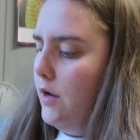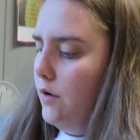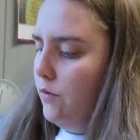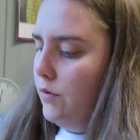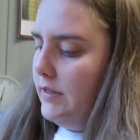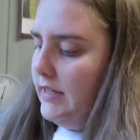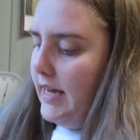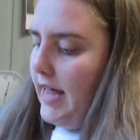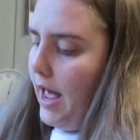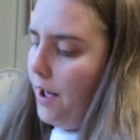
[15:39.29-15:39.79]

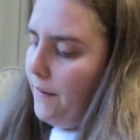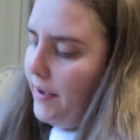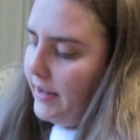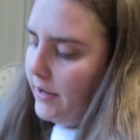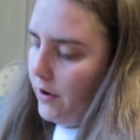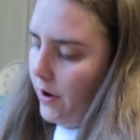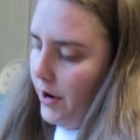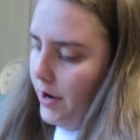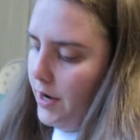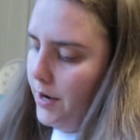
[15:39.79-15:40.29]
we'll see how I
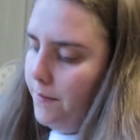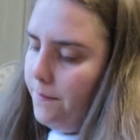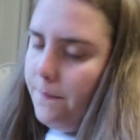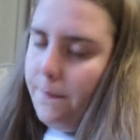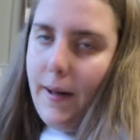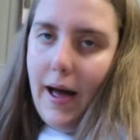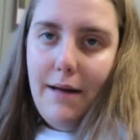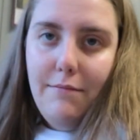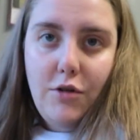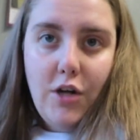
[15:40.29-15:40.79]
go,
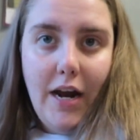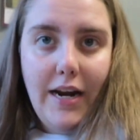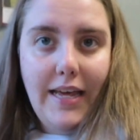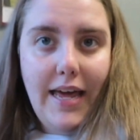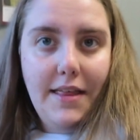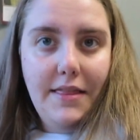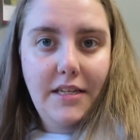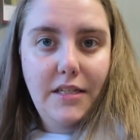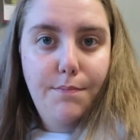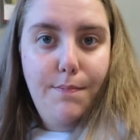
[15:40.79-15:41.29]
but I'm trying to
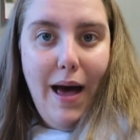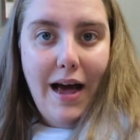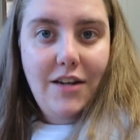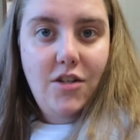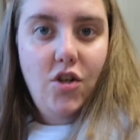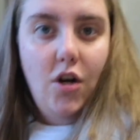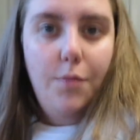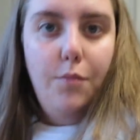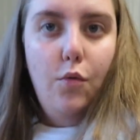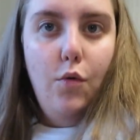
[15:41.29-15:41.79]
get this
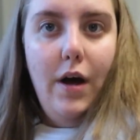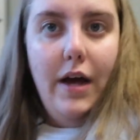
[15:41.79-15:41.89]
backdrop